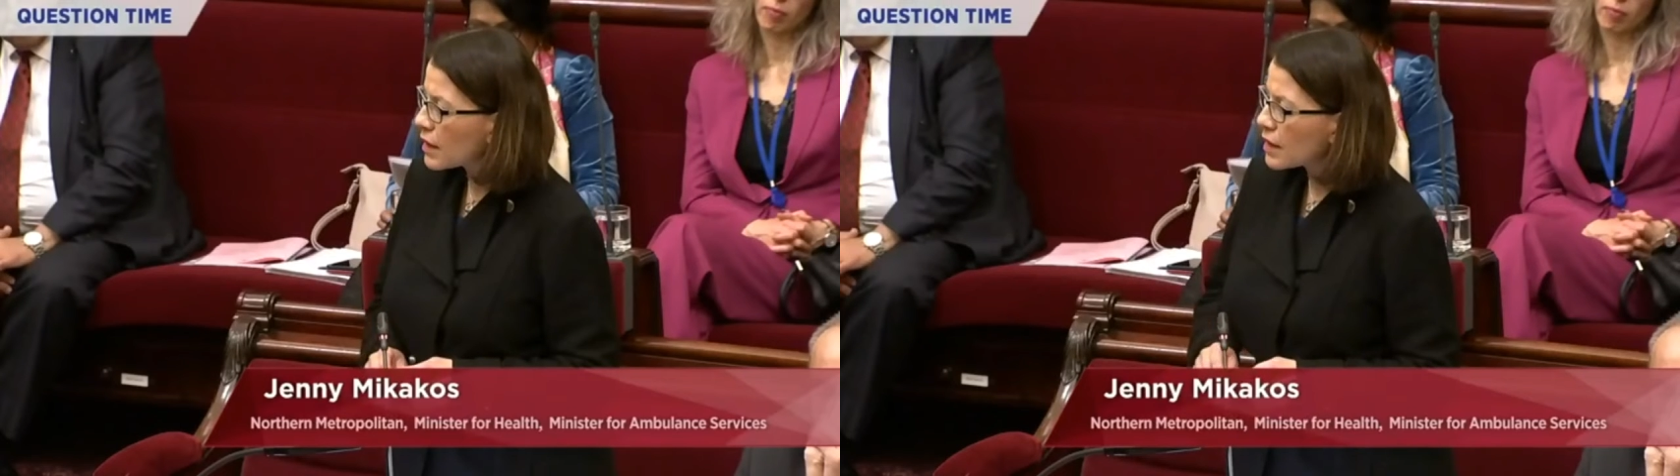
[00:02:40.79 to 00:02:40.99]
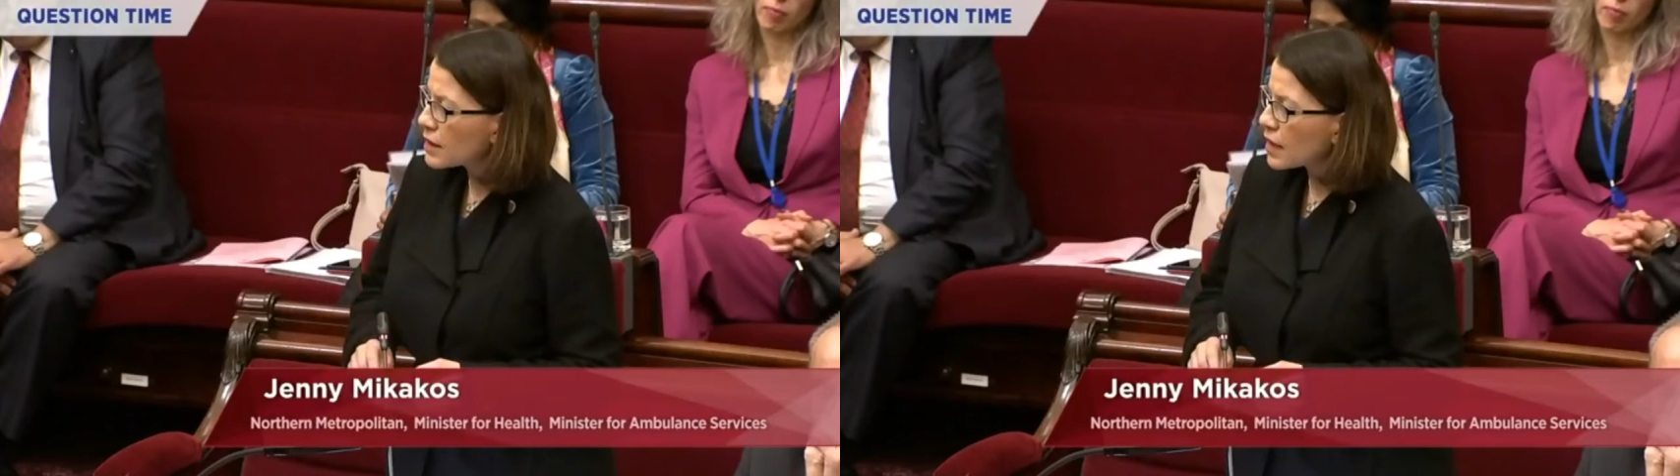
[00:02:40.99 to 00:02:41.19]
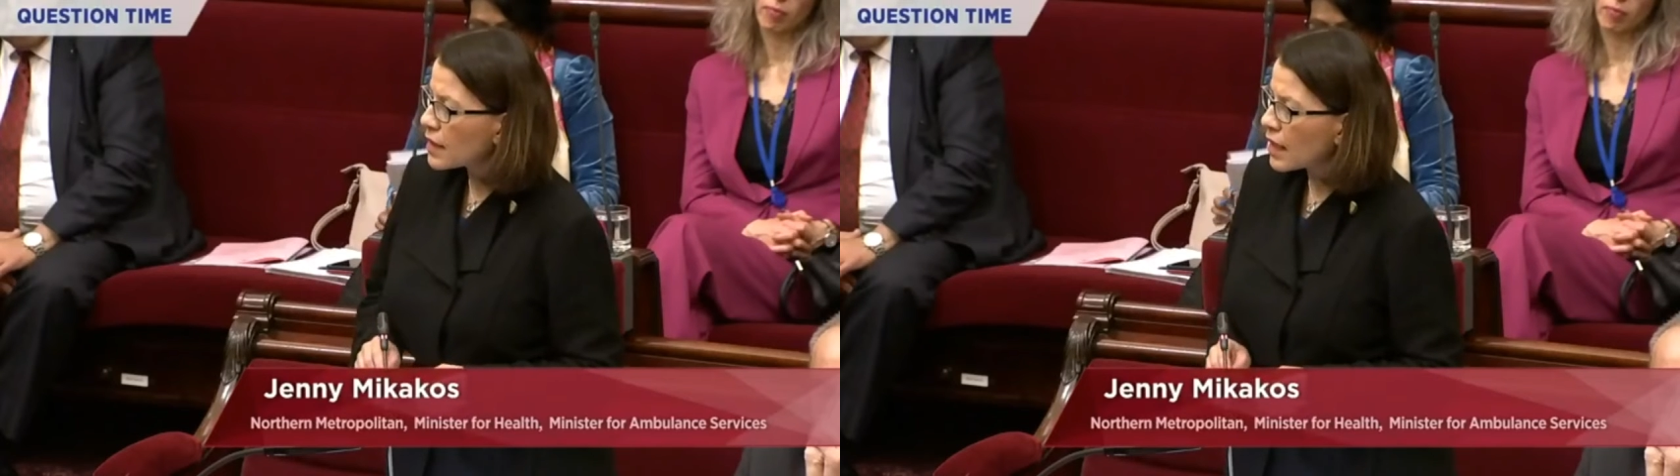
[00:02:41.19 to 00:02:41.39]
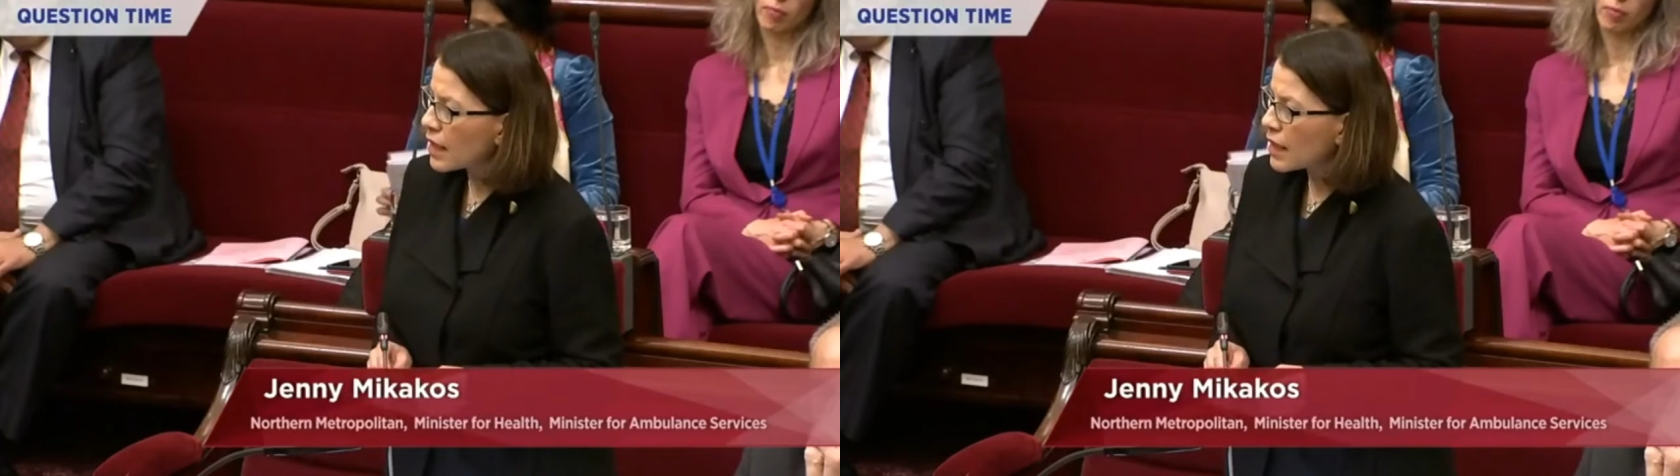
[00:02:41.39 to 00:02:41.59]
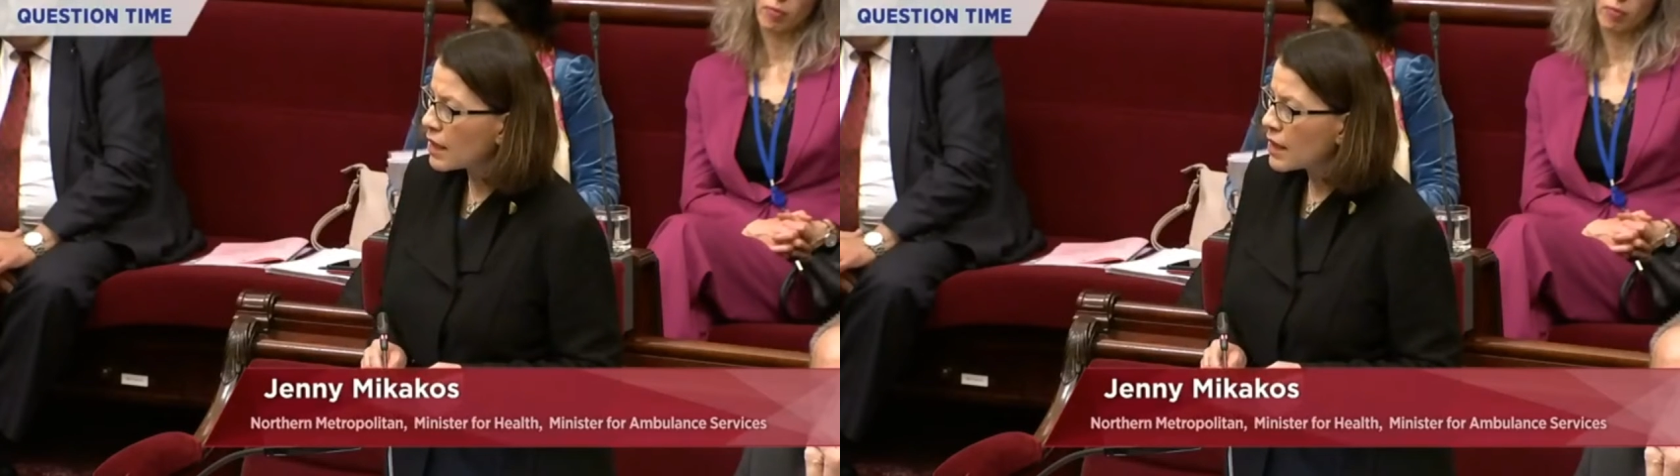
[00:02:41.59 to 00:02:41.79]
uh, that
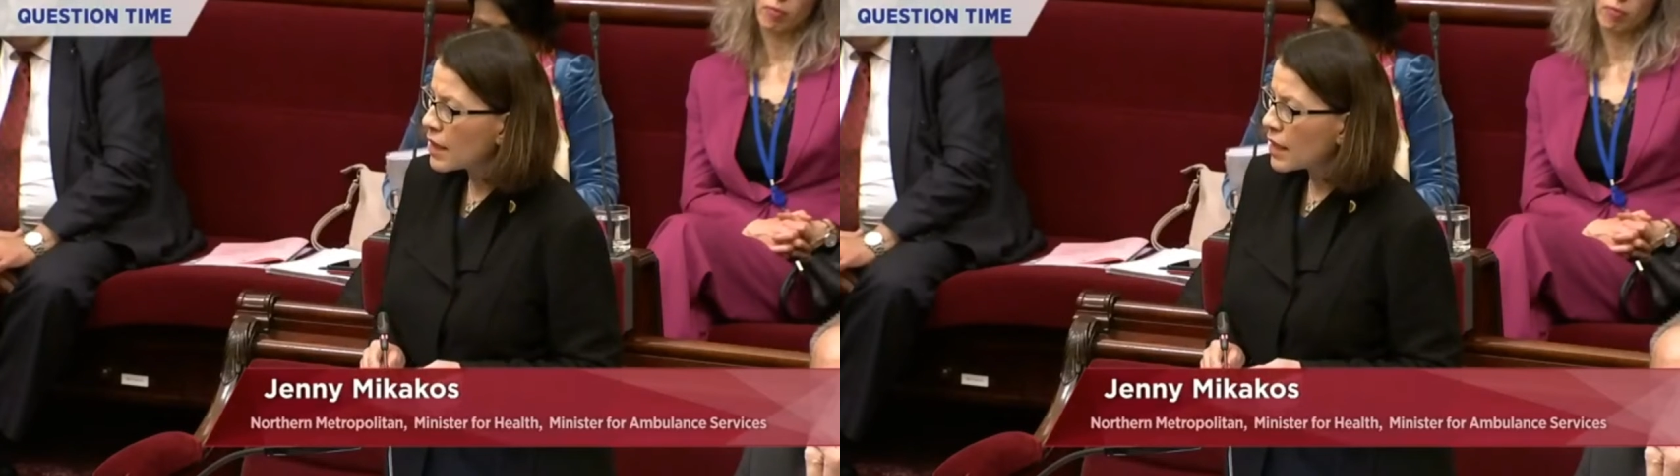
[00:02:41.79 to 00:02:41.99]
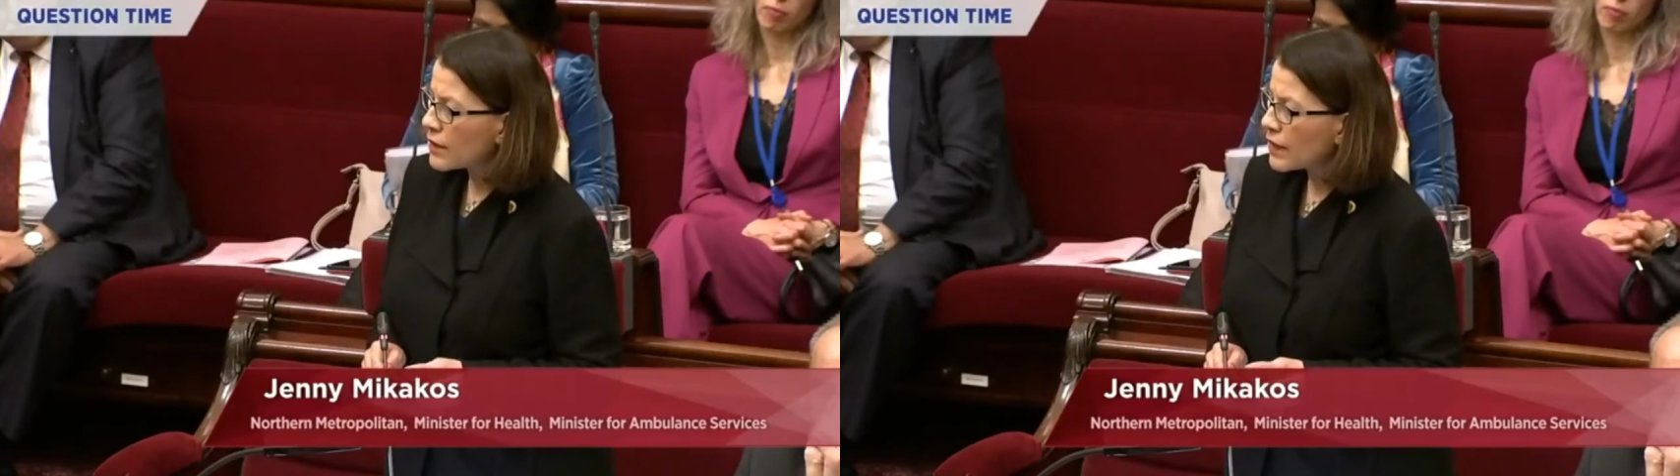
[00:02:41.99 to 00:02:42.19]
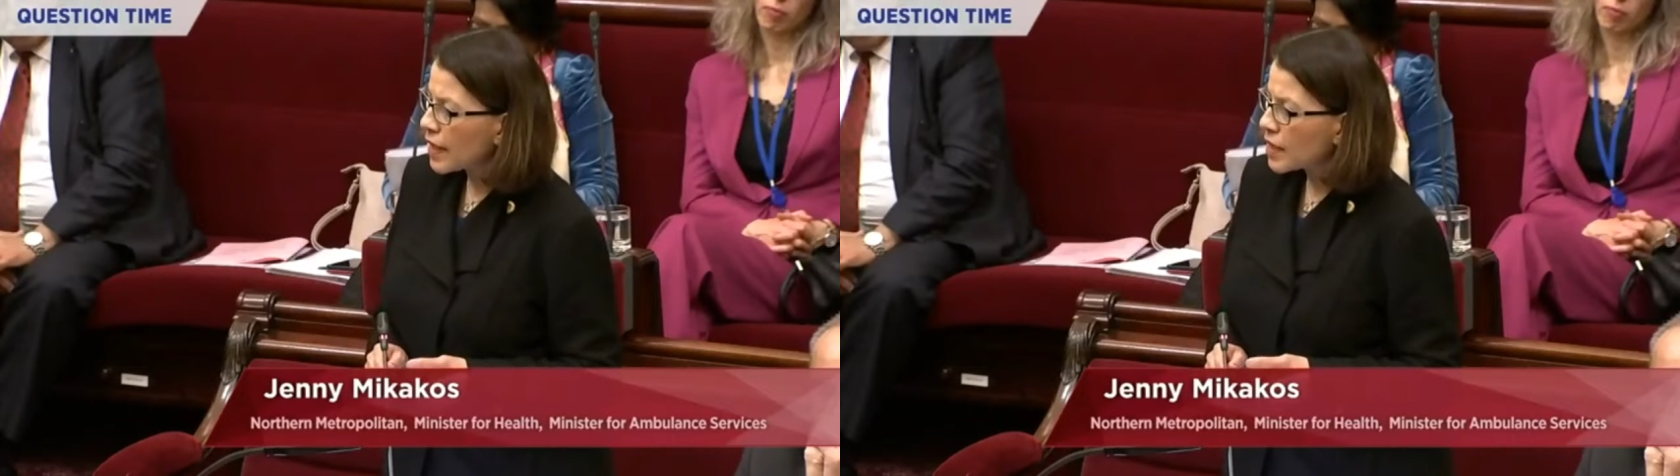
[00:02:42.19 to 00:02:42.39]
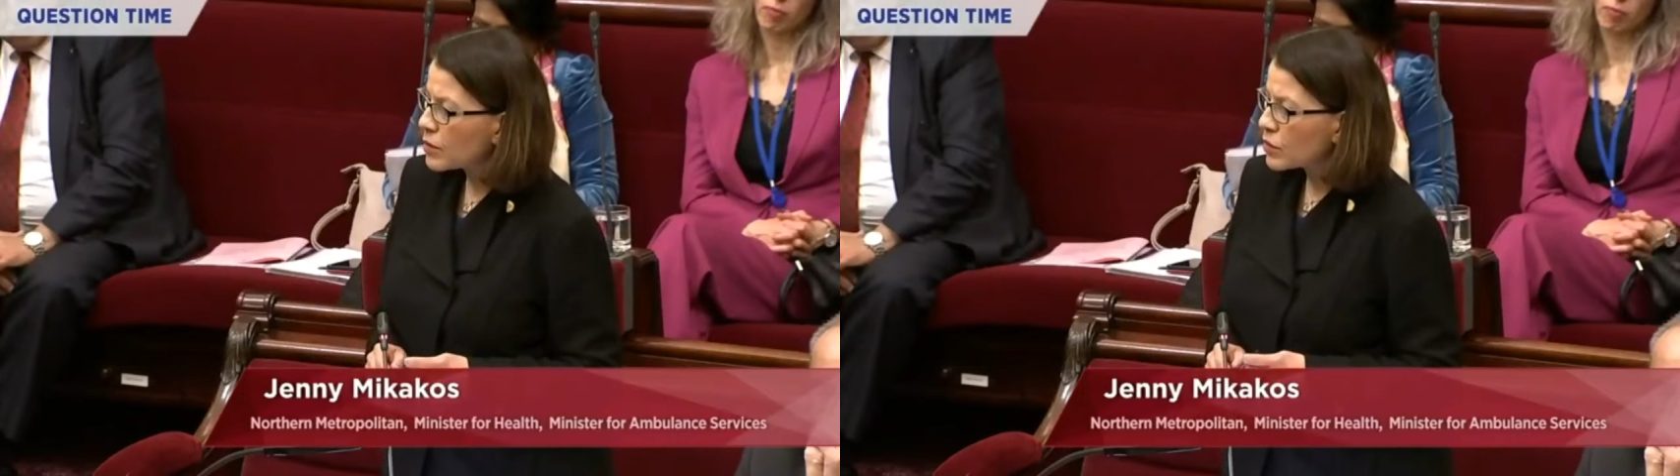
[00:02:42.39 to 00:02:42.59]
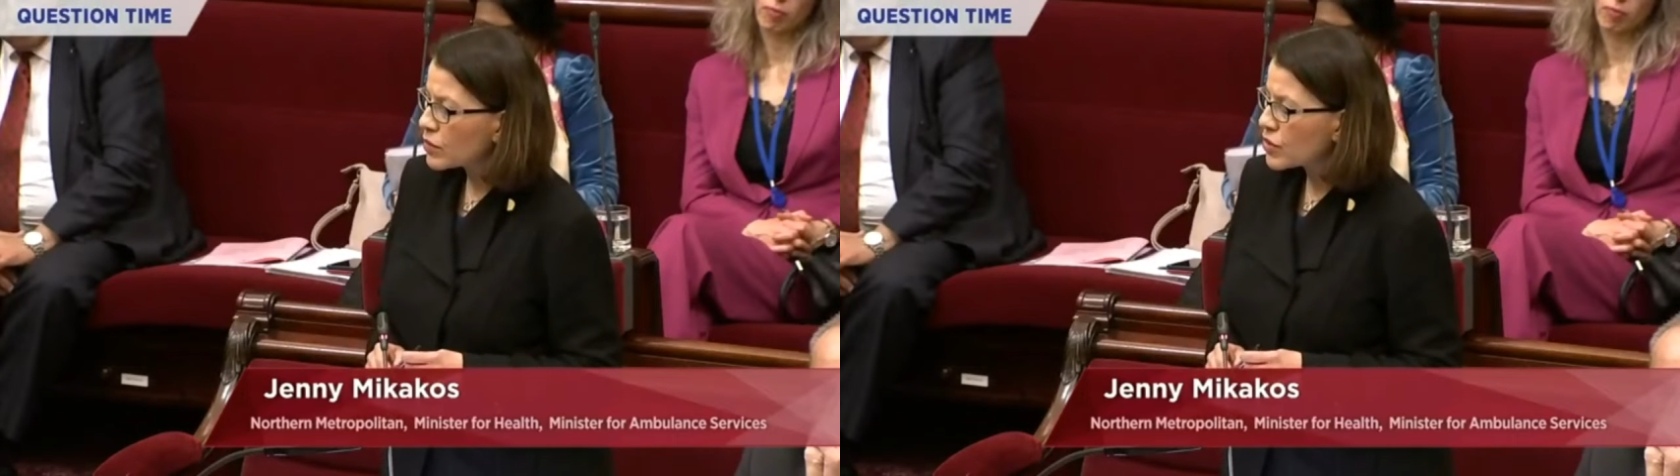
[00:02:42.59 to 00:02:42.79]
are available